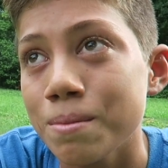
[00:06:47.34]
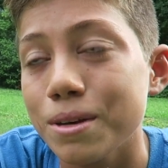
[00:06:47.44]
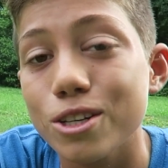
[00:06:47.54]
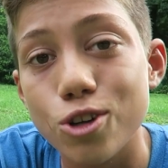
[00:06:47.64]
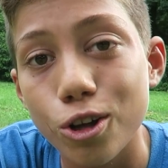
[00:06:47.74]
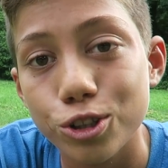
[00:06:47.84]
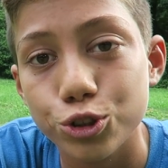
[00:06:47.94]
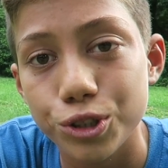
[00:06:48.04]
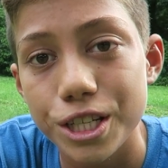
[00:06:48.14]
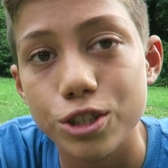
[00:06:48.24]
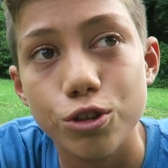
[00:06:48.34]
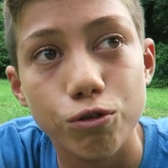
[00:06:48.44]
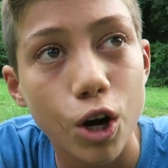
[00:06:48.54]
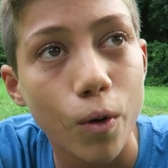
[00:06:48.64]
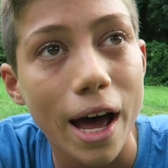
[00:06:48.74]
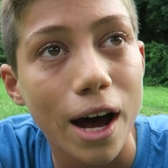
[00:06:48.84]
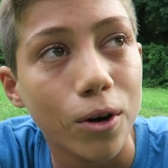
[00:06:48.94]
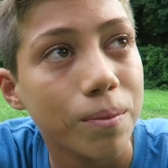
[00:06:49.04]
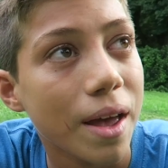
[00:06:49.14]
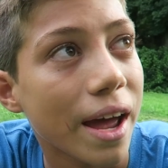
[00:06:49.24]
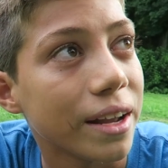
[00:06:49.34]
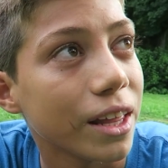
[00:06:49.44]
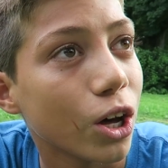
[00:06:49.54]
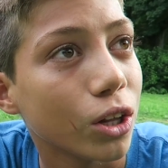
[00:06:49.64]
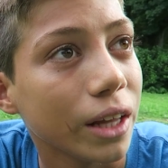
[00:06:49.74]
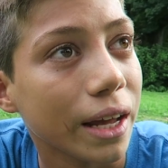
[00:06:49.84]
because all the trees grow out and they all